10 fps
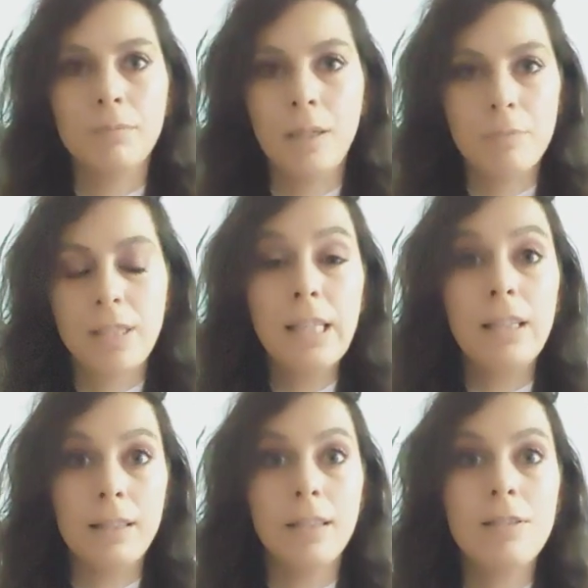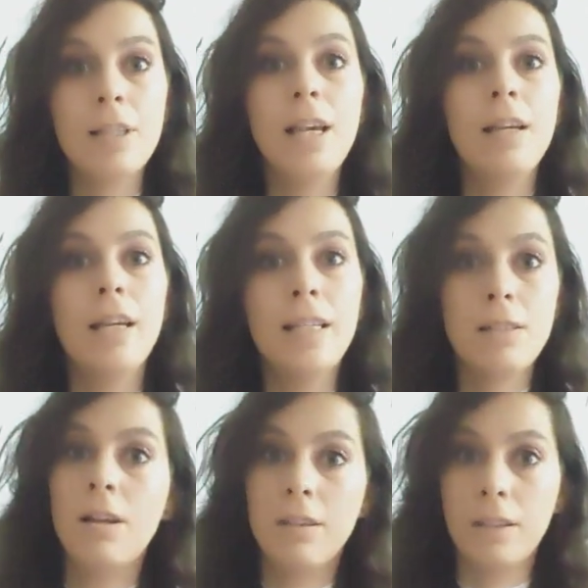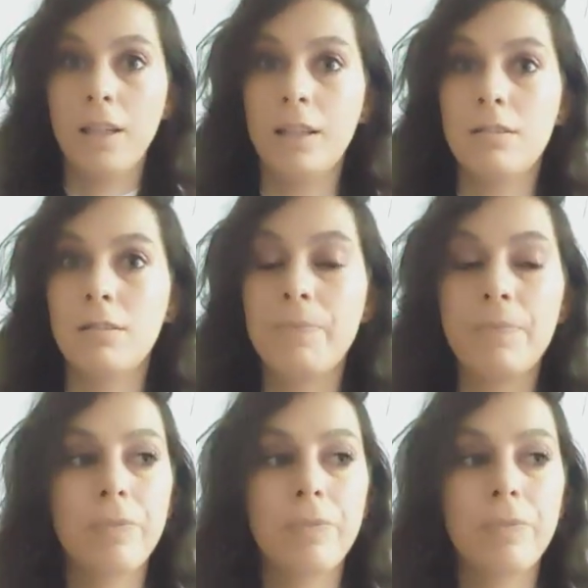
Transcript: I'm seeing this, it's not the case.